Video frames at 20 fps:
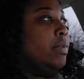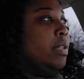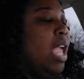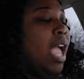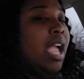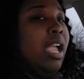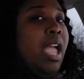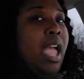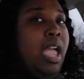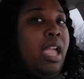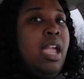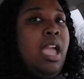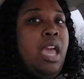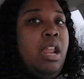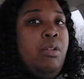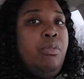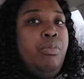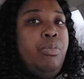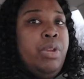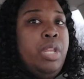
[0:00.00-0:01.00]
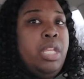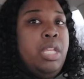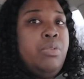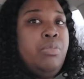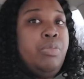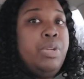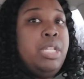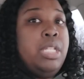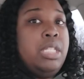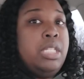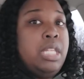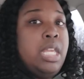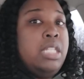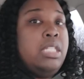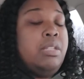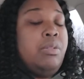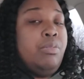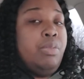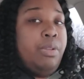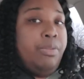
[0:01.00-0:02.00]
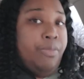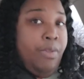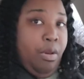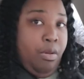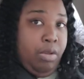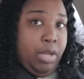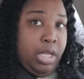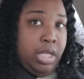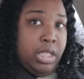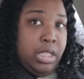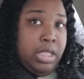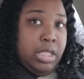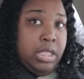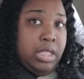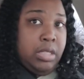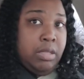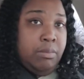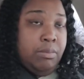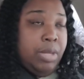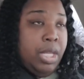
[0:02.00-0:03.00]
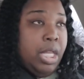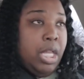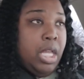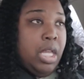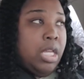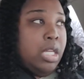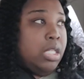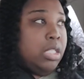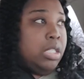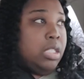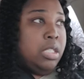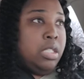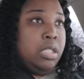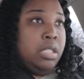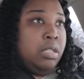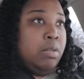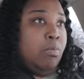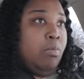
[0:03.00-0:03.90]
I, I gotta re reassess and refocus because